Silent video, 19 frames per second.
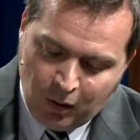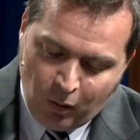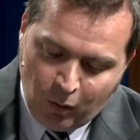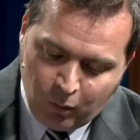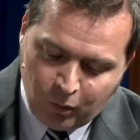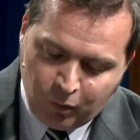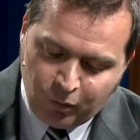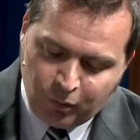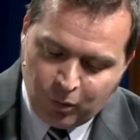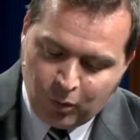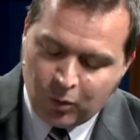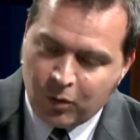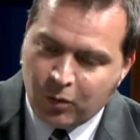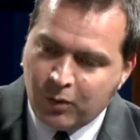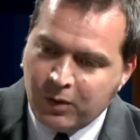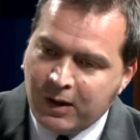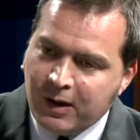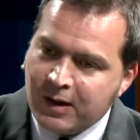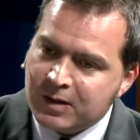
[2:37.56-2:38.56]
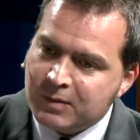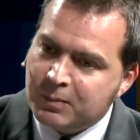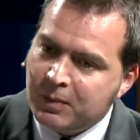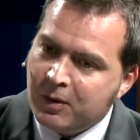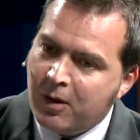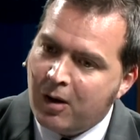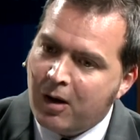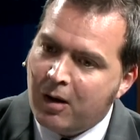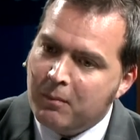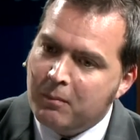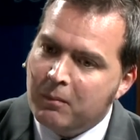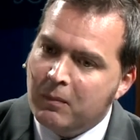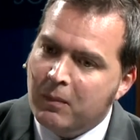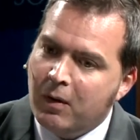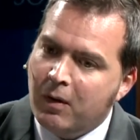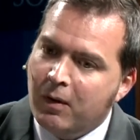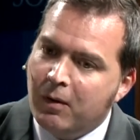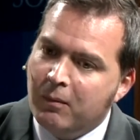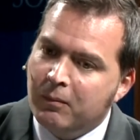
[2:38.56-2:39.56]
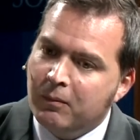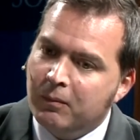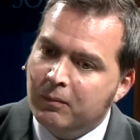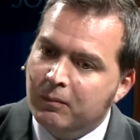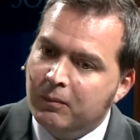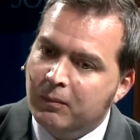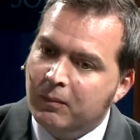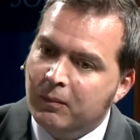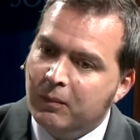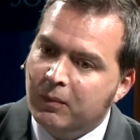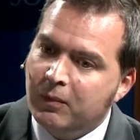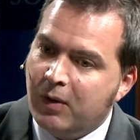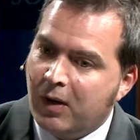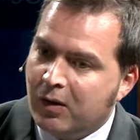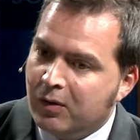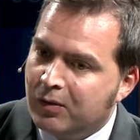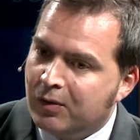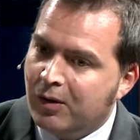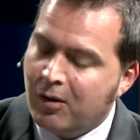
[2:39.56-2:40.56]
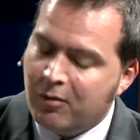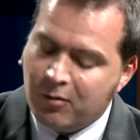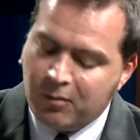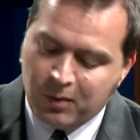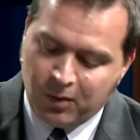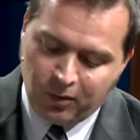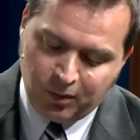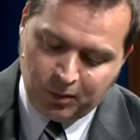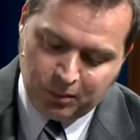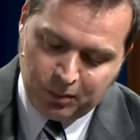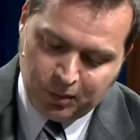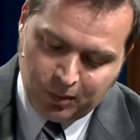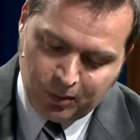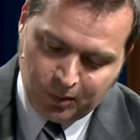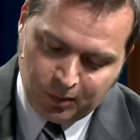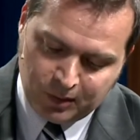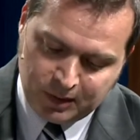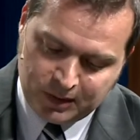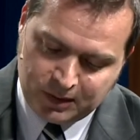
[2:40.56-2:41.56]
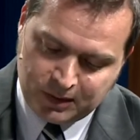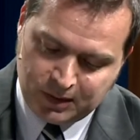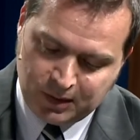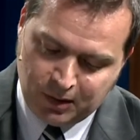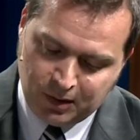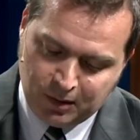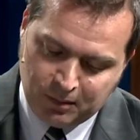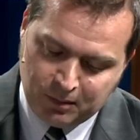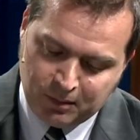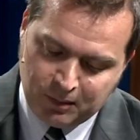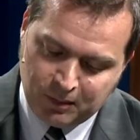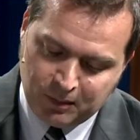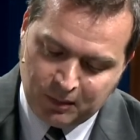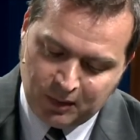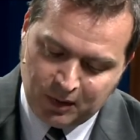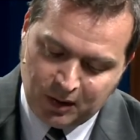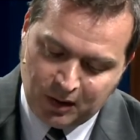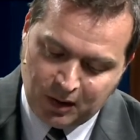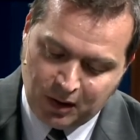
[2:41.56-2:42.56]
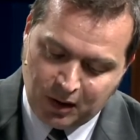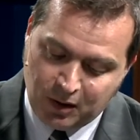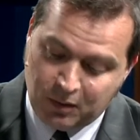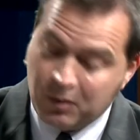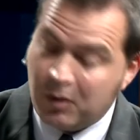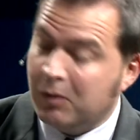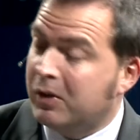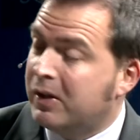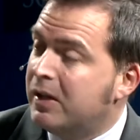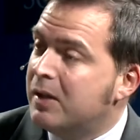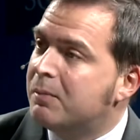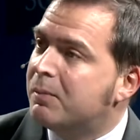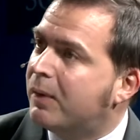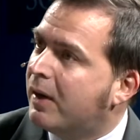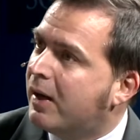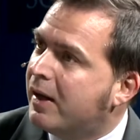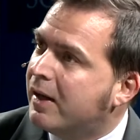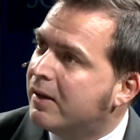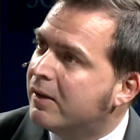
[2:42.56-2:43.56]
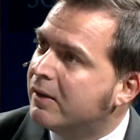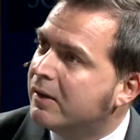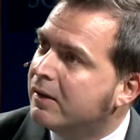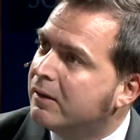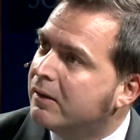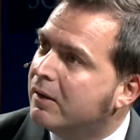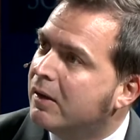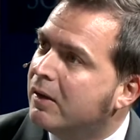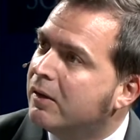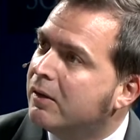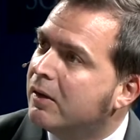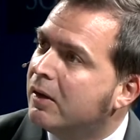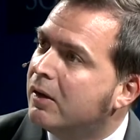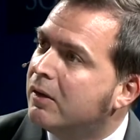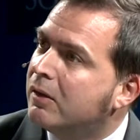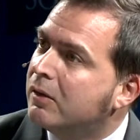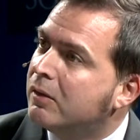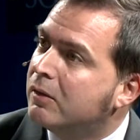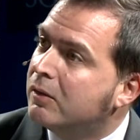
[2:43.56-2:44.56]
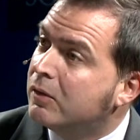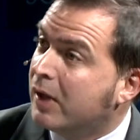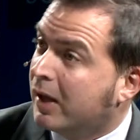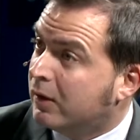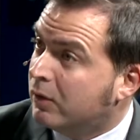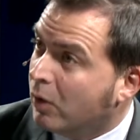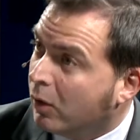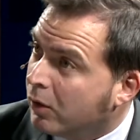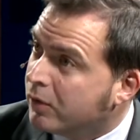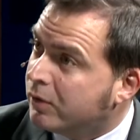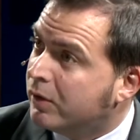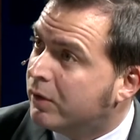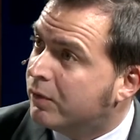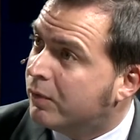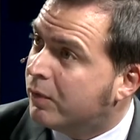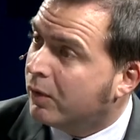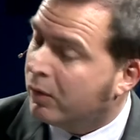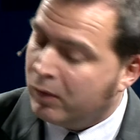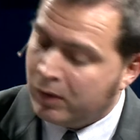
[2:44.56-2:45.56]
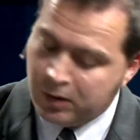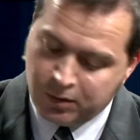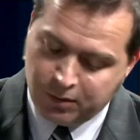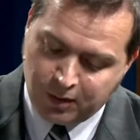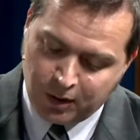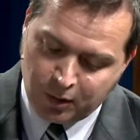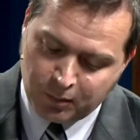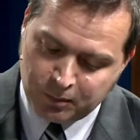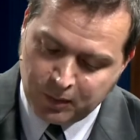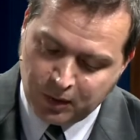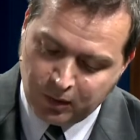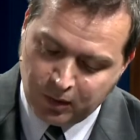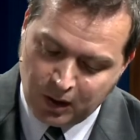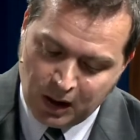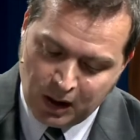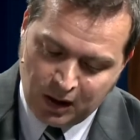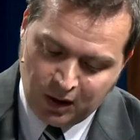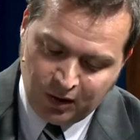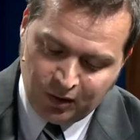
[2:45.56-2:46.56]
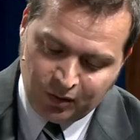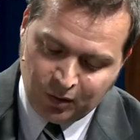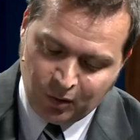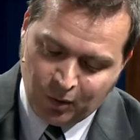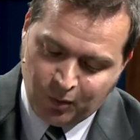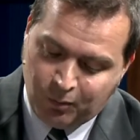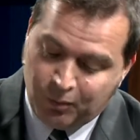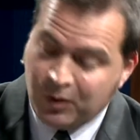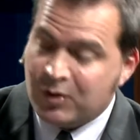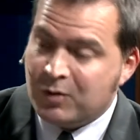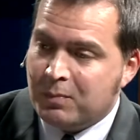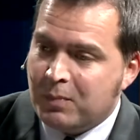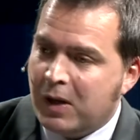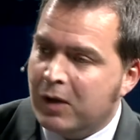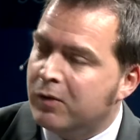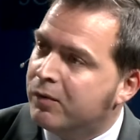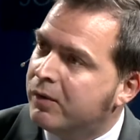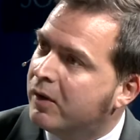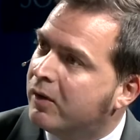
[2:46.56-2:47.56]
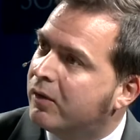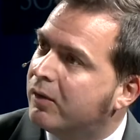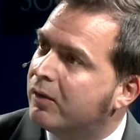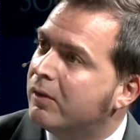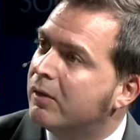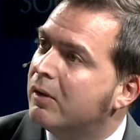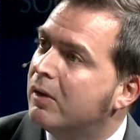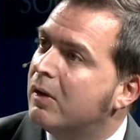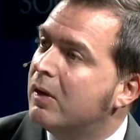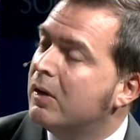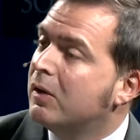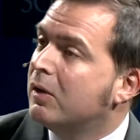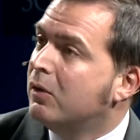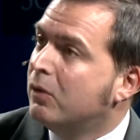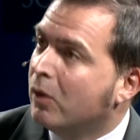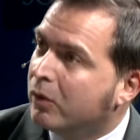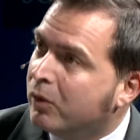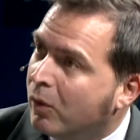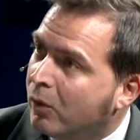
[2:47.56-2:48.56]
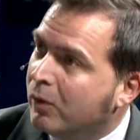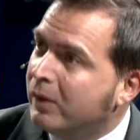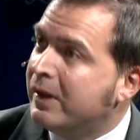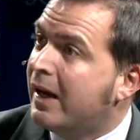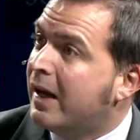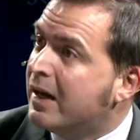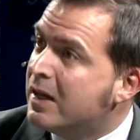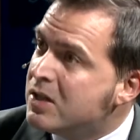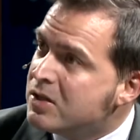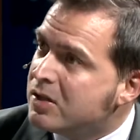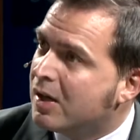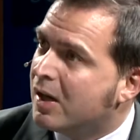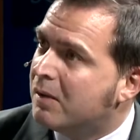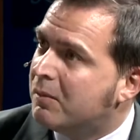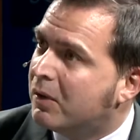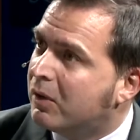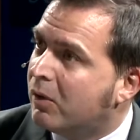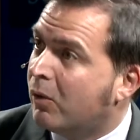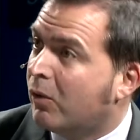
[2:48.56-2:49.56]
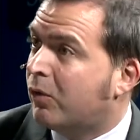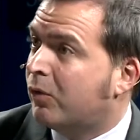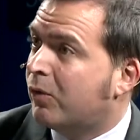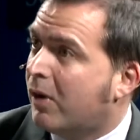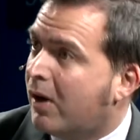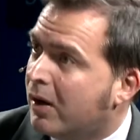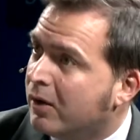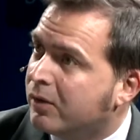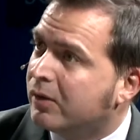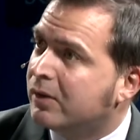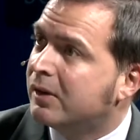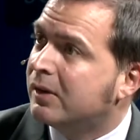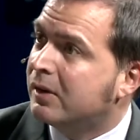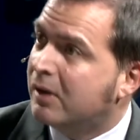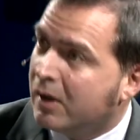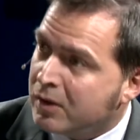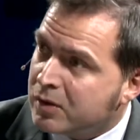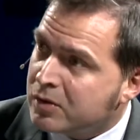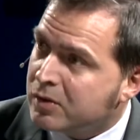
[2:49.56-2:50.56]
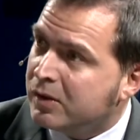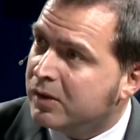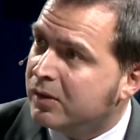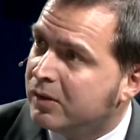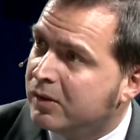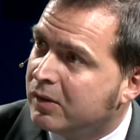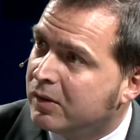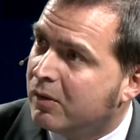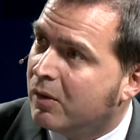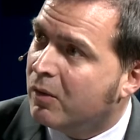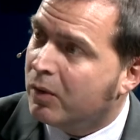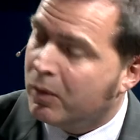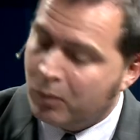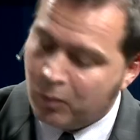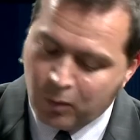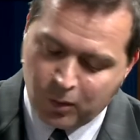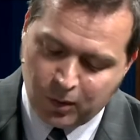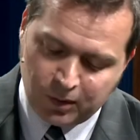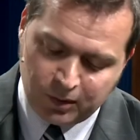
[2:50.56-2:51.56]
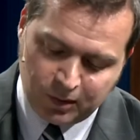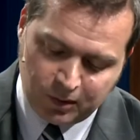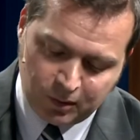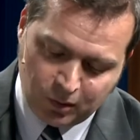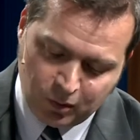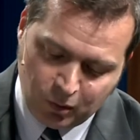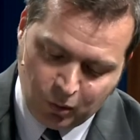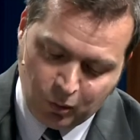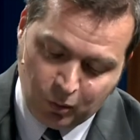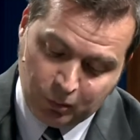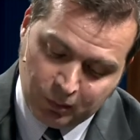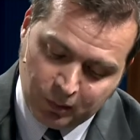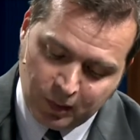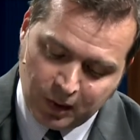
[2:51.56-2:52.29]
Also, Korea has become, thanks to government support, a key player in technologies for green development, so which benefits not only Asia, but also other countries around the world who